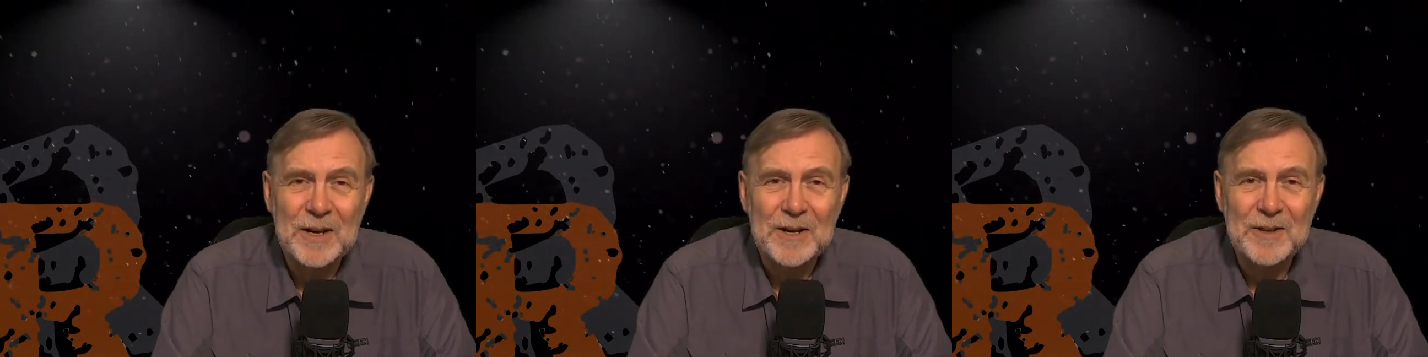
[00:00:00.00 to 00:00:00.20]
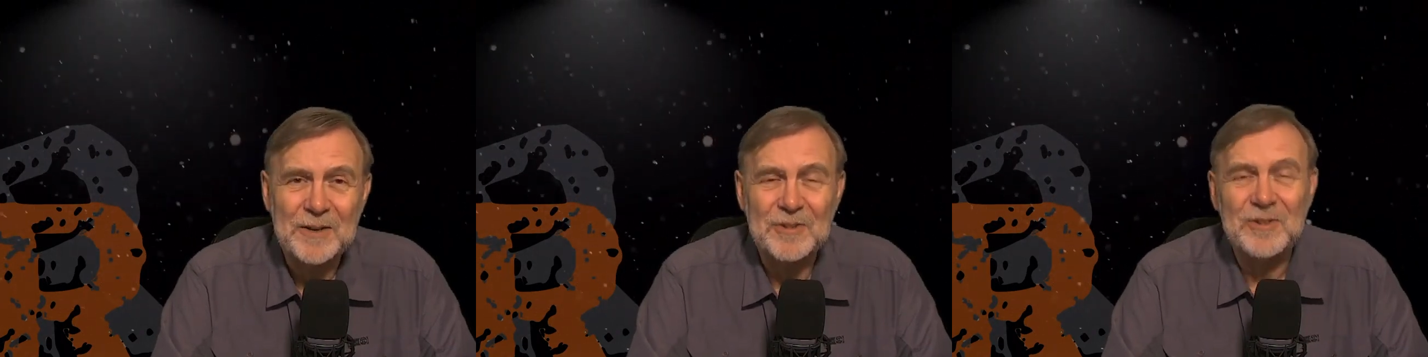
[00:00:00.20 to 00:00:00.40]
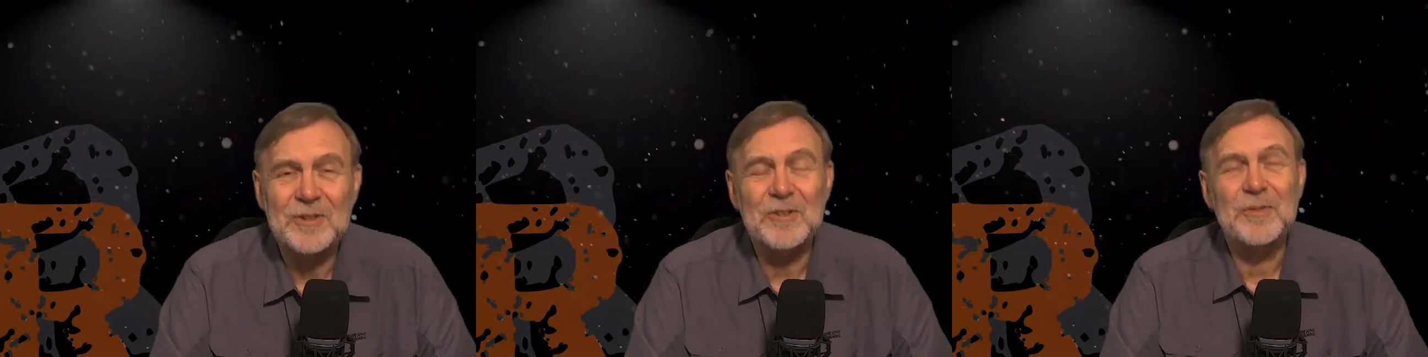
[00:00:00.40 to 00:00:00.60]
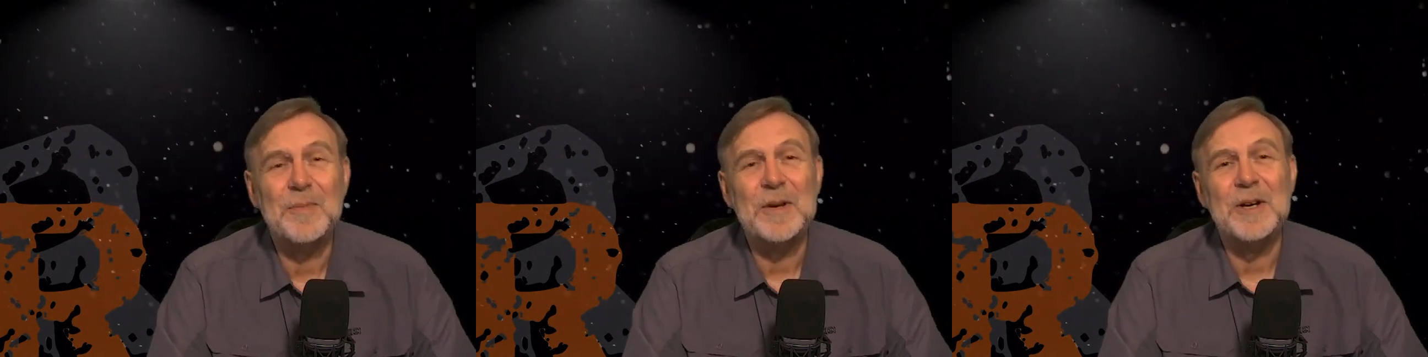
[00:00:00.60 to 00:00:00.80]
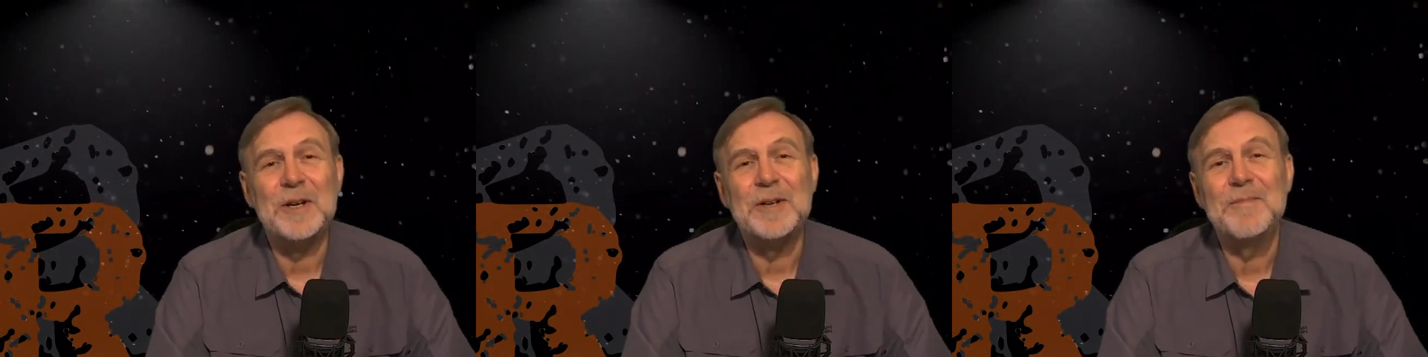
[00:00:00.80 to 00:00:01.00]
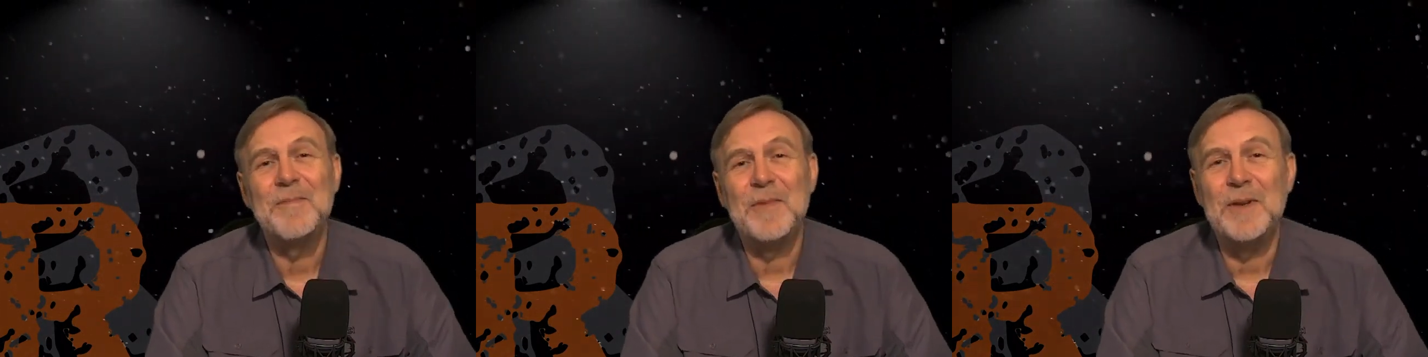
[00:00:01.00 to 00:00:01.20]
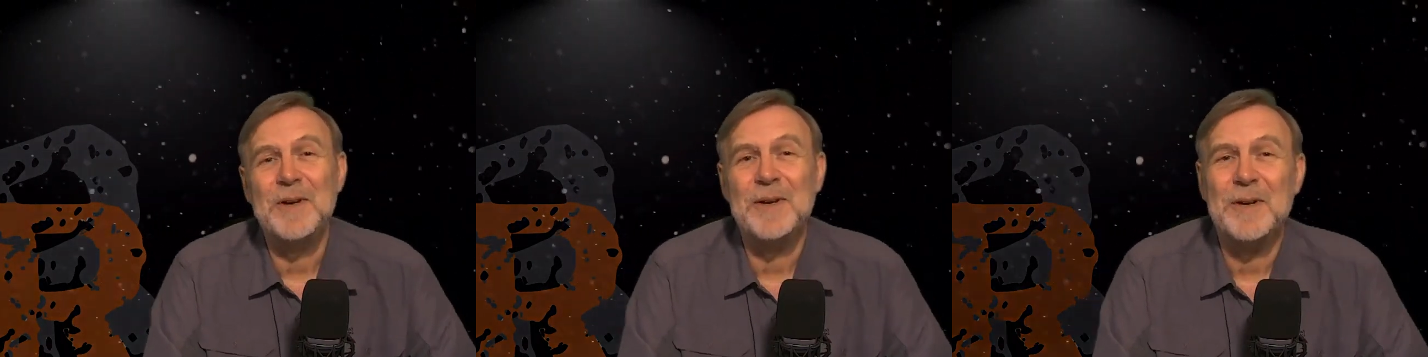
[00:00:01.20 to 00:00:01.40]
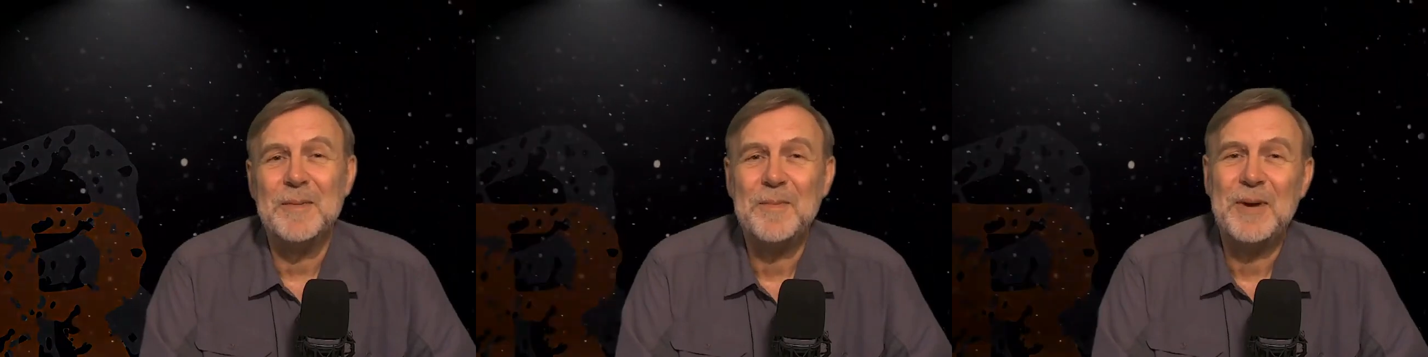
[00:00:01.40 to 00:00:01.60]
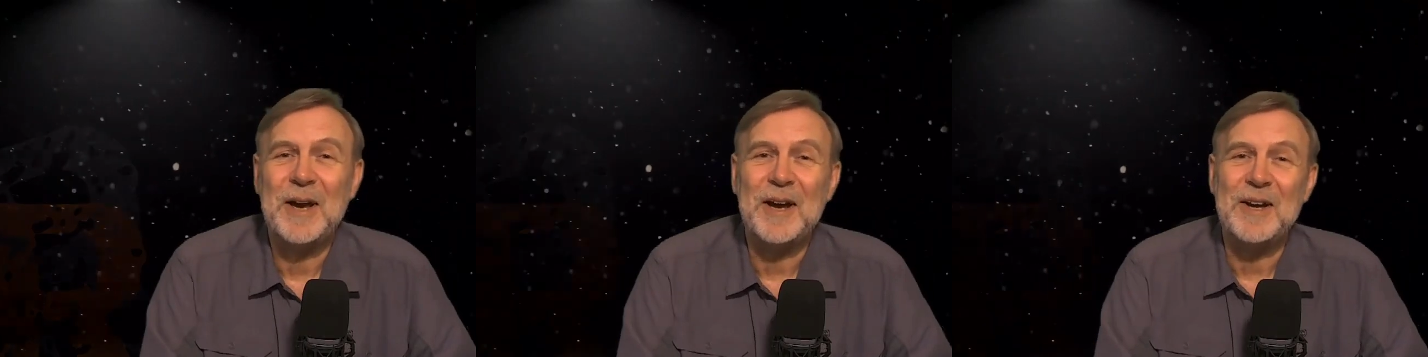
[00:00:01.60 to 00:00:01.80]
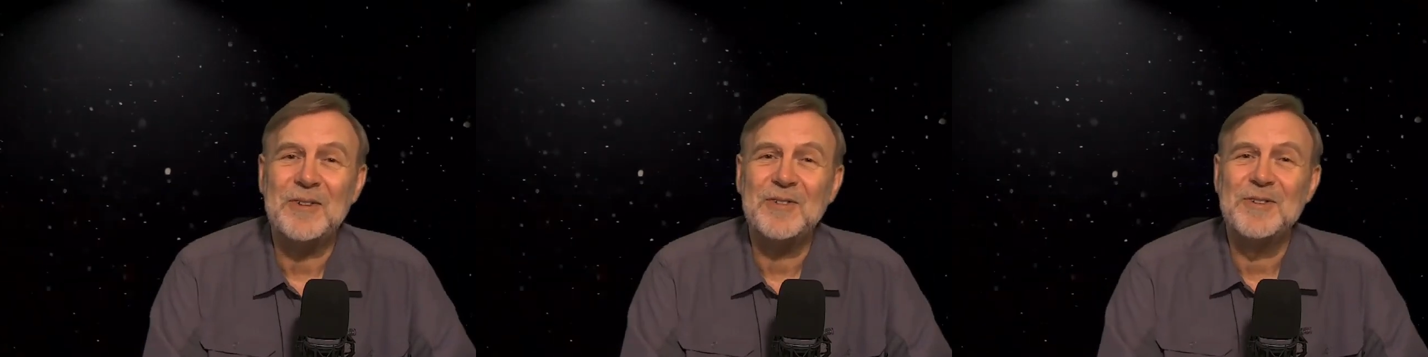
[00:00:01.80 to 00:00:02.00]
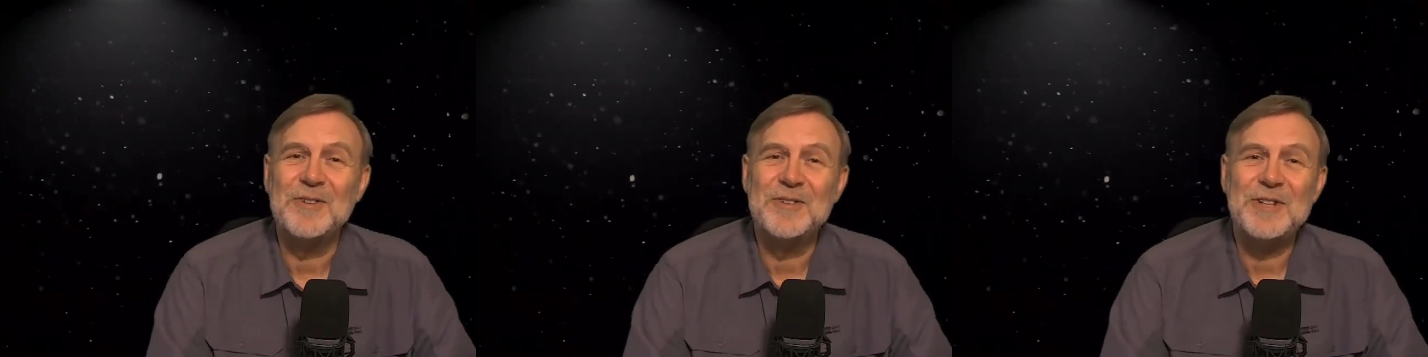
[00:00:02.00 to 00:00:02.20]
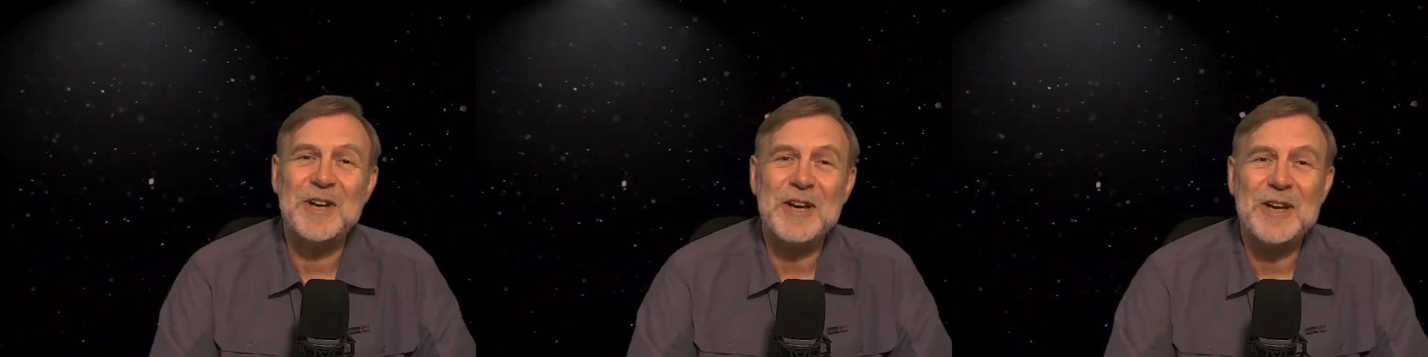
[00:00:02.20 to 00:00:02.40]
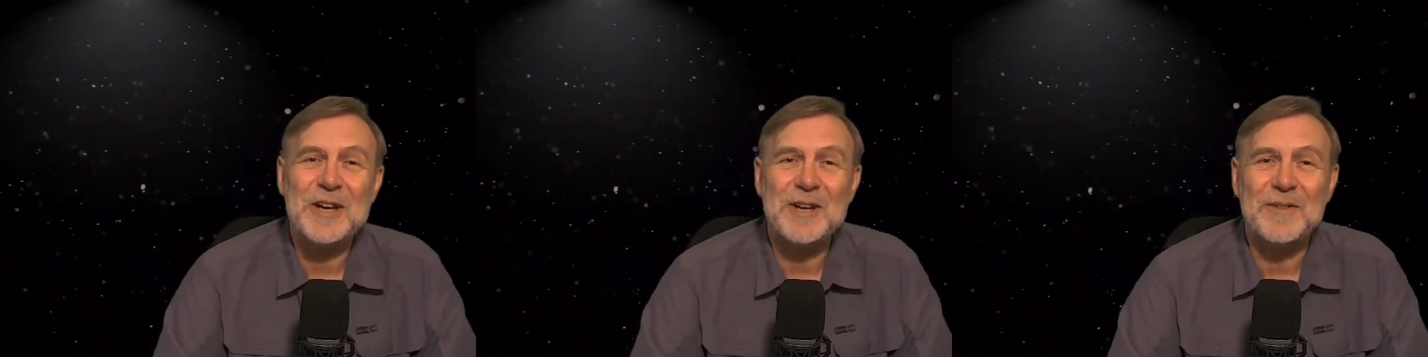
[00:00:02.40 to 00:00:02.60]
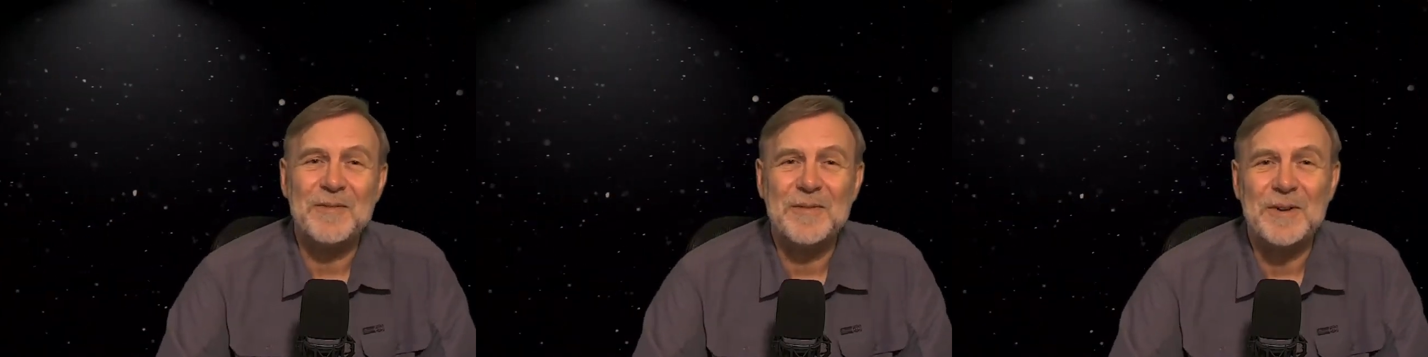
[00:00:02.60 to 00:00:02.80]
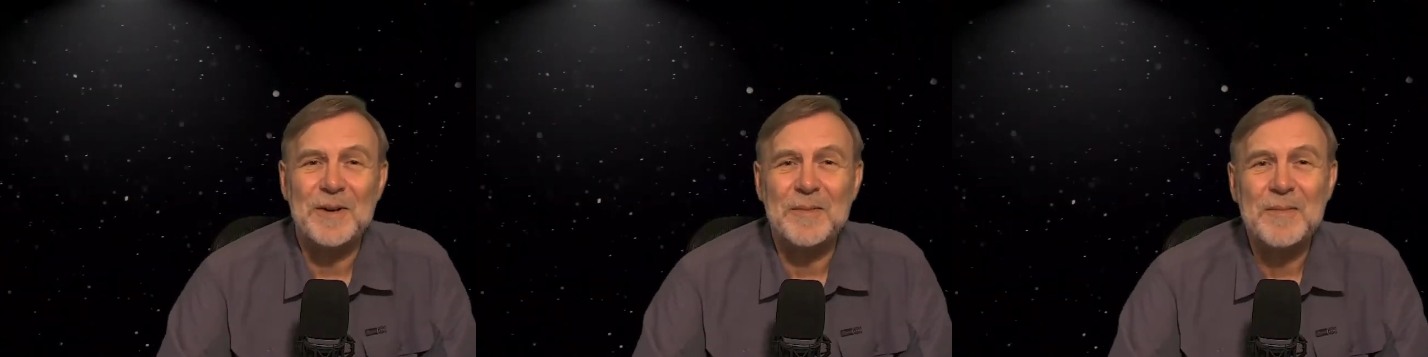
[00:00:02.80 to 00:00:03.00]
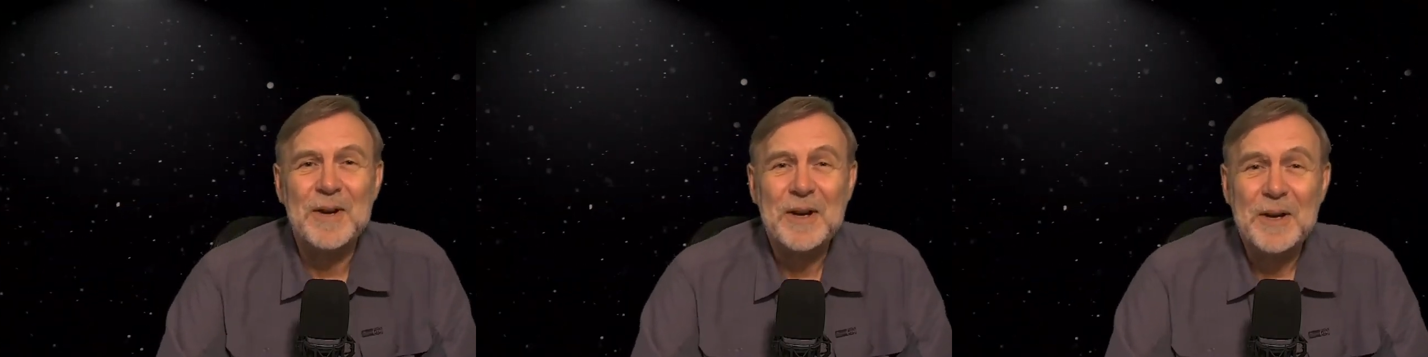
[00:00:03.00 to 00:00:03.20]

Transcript: This has been Pastor John from